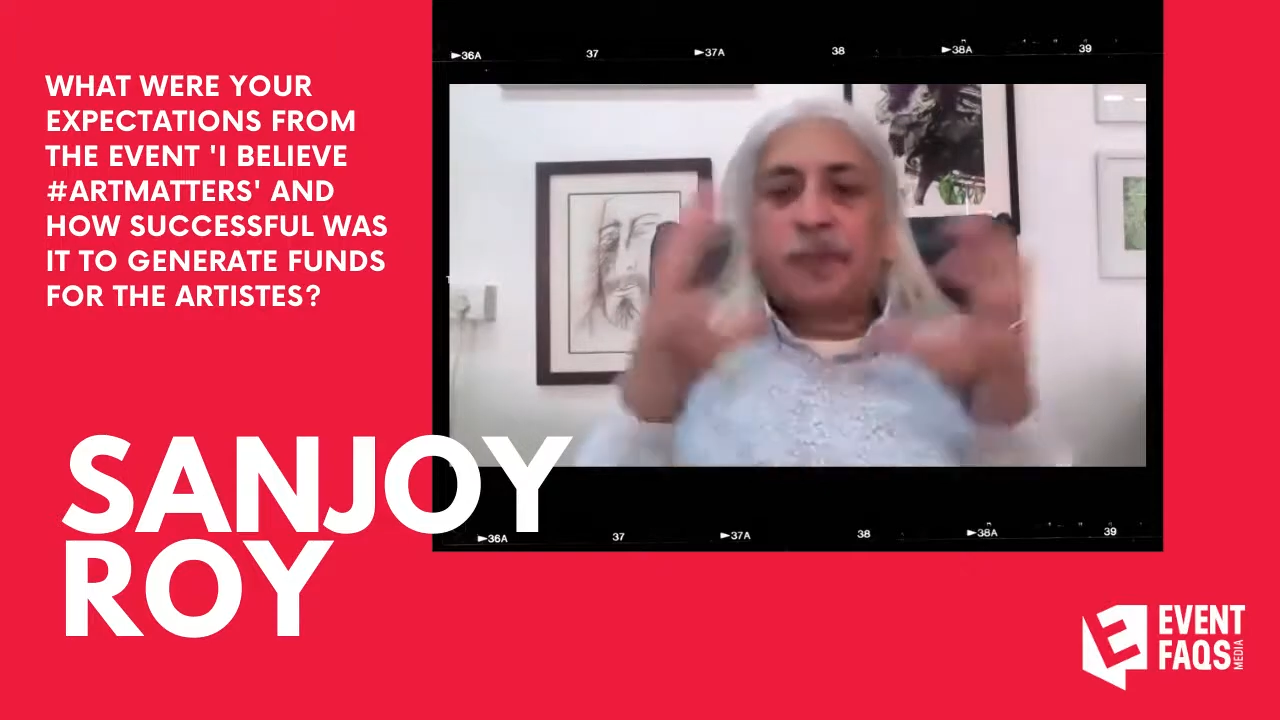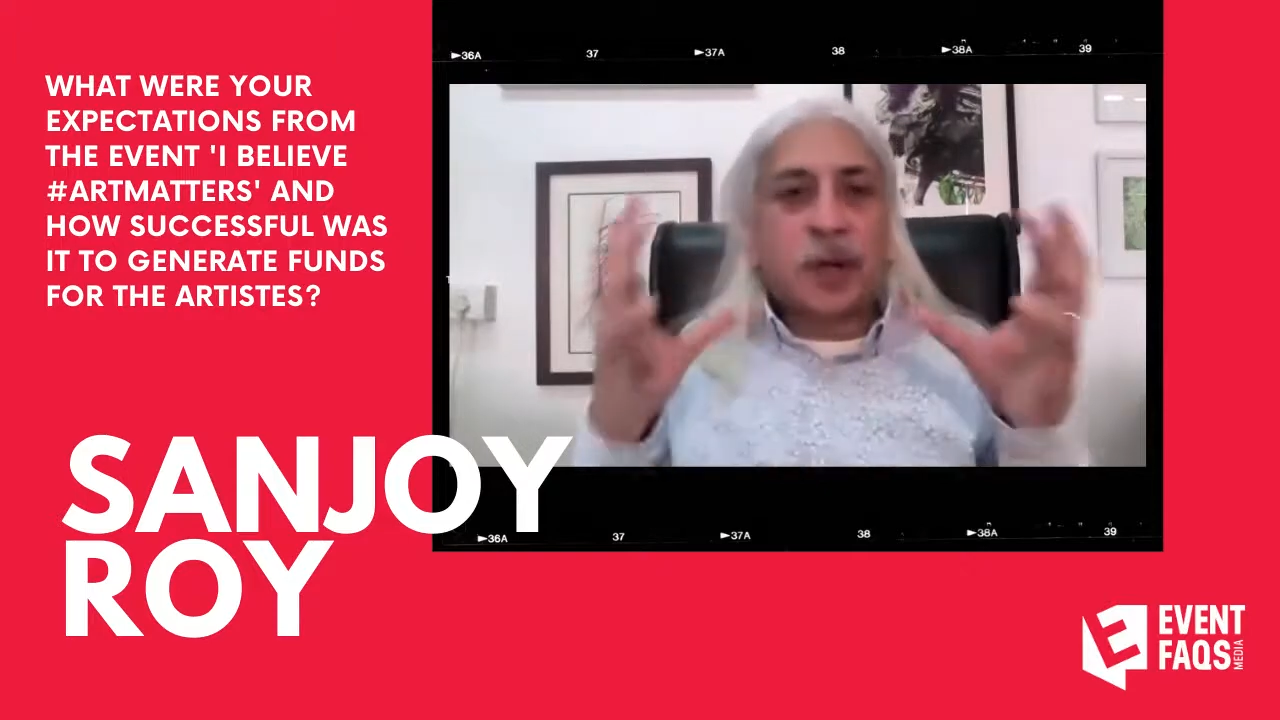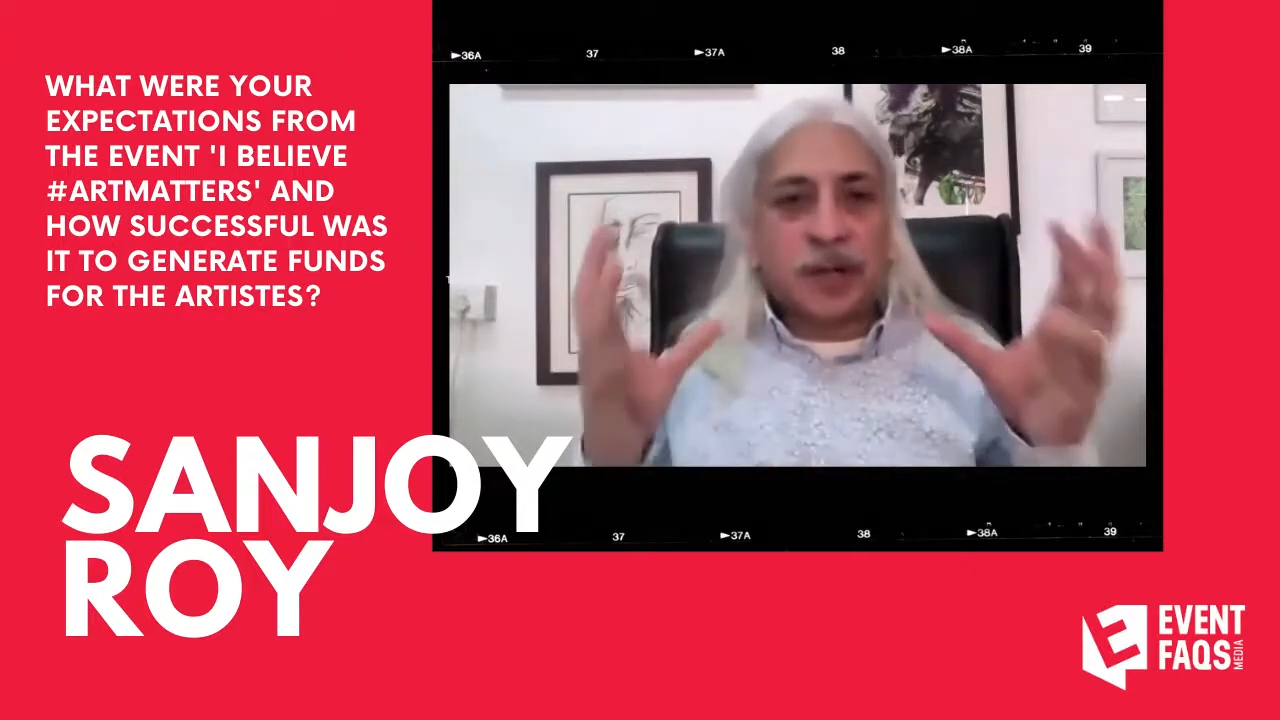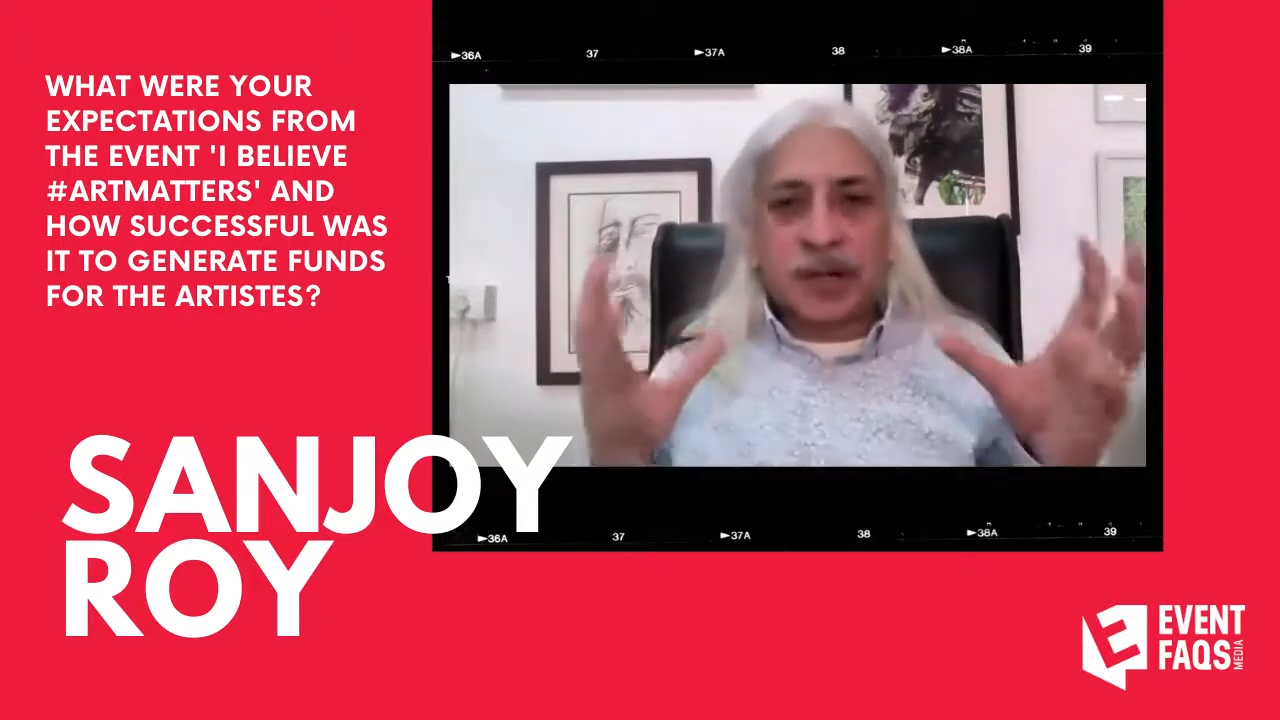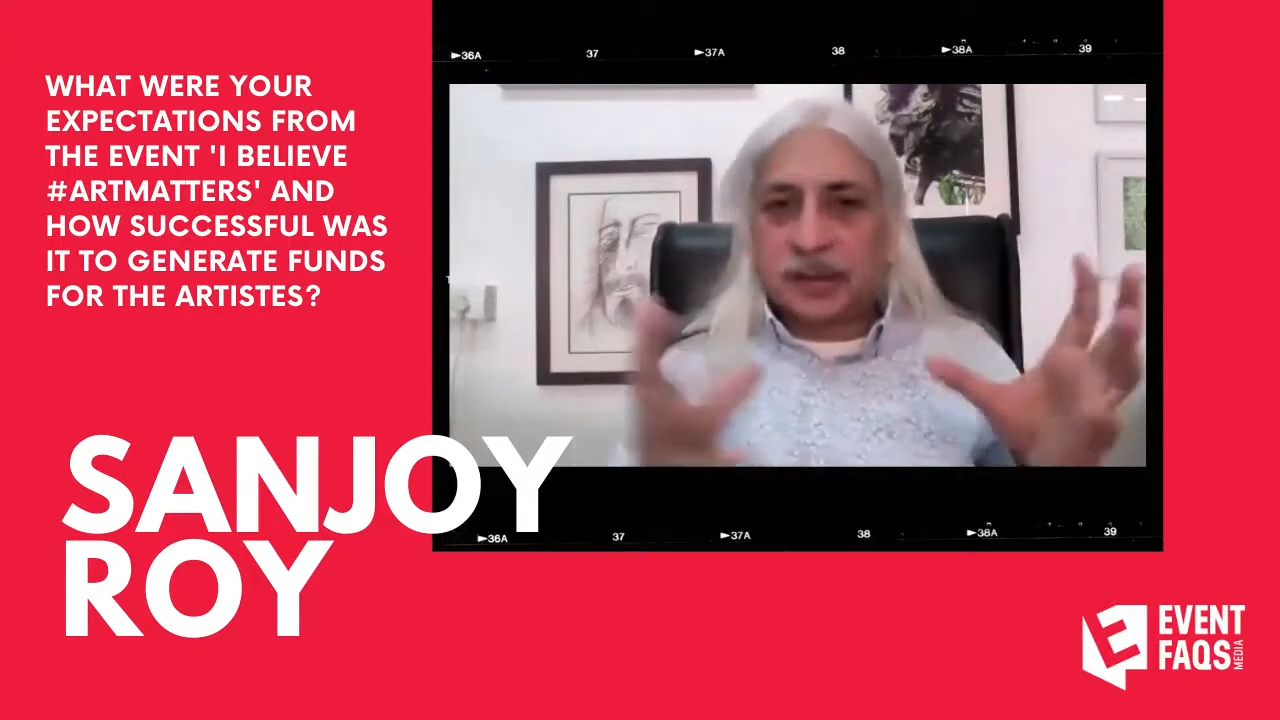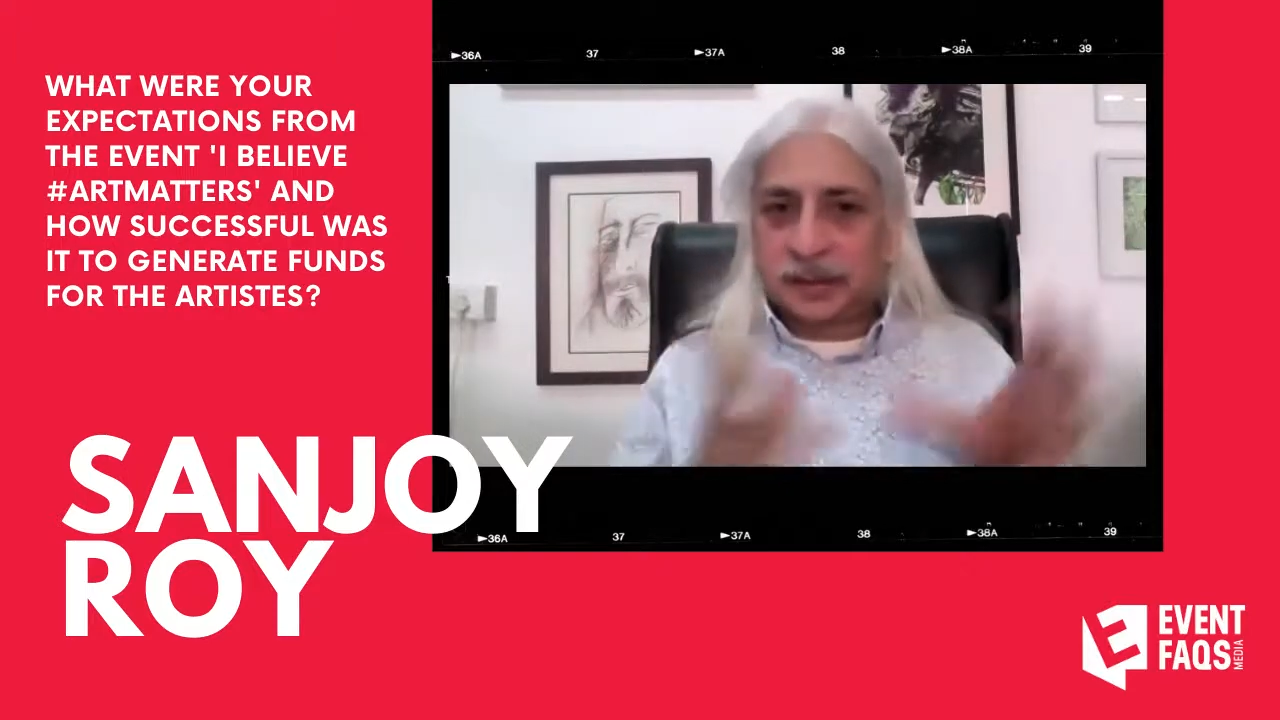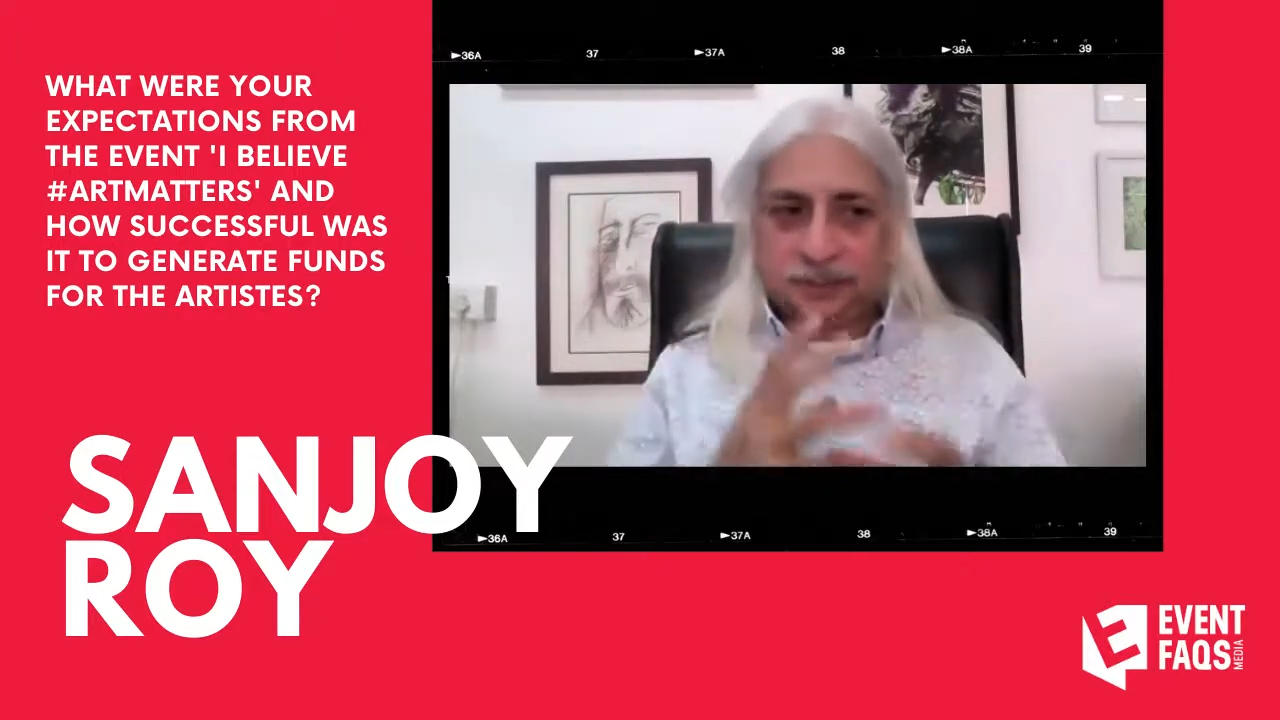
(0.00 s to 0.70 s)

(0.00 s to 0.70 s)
product